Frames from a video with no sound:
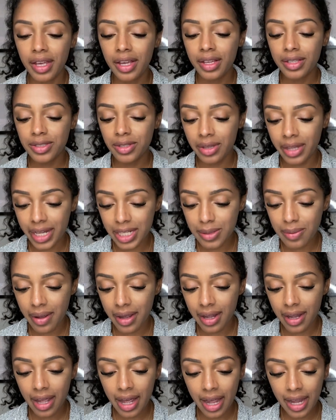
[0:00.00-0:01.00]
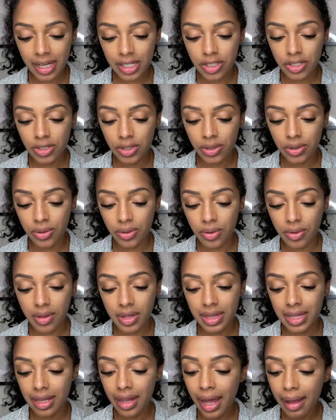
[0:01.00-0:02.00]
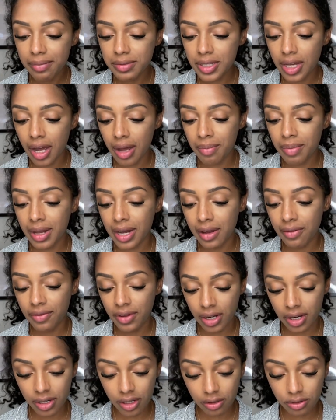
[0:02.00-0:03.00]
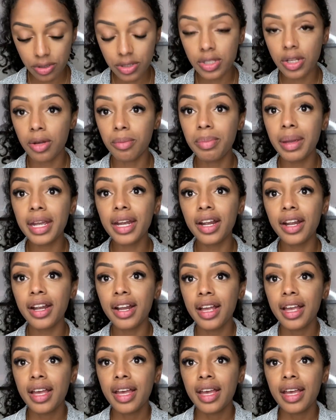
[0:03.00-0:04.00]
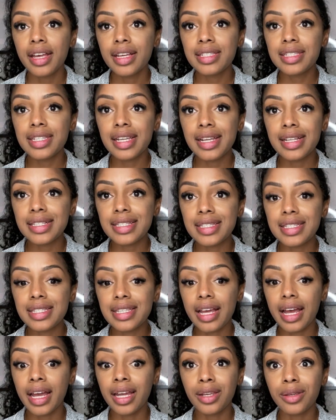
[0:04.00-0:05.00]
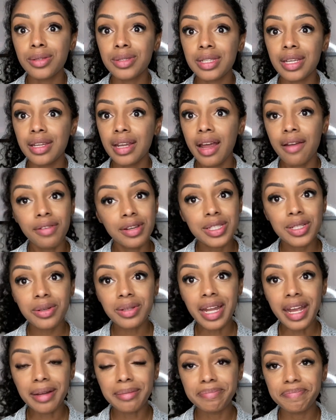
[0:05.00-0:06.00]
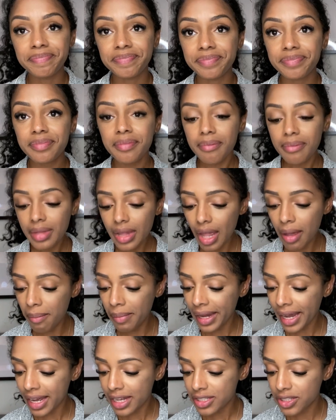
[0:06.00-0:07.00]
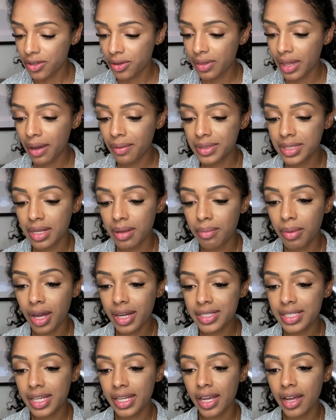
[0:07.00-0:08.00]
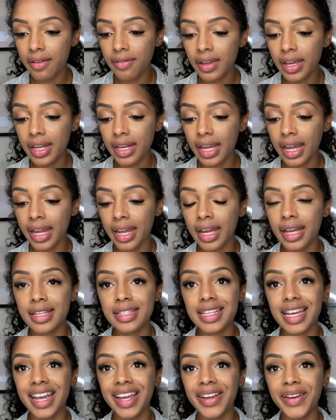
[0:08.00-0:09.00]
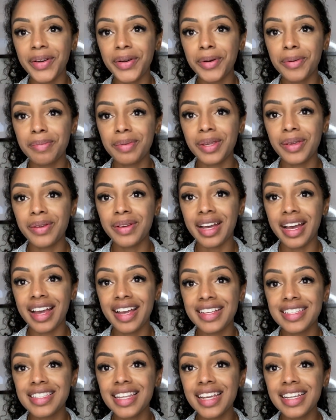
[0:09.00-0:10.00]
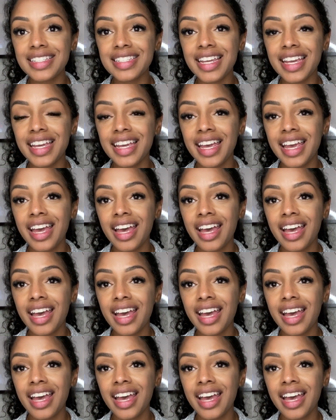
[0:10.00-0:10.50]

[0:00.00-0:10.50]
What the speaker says: So that's why I do the laptop, and I figured I'll just go bigger since I use it every single day. But yeah, so that was the unboxing of it, and I hope you guys liked it.